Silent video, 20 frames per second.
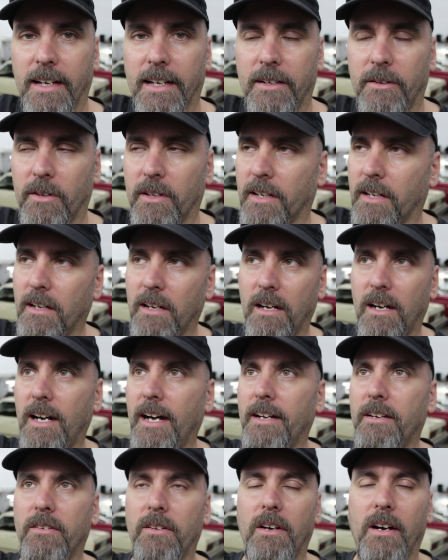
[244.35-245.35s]
and you're like, oh,
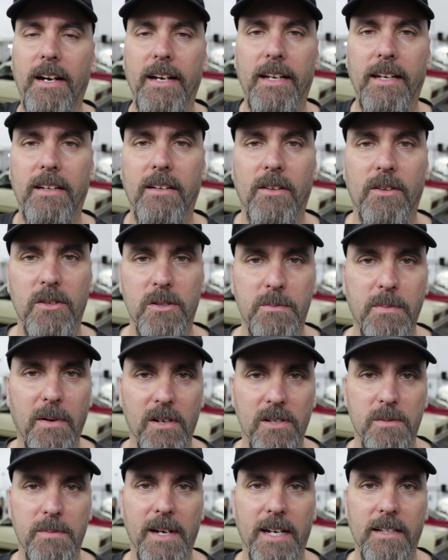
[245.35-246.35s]
I don't know how you get all those
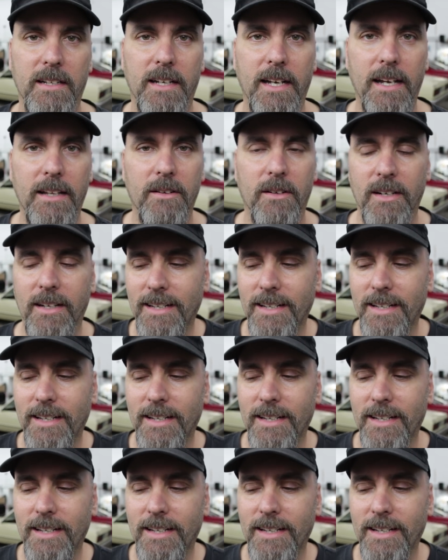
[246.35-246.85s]
parts back together.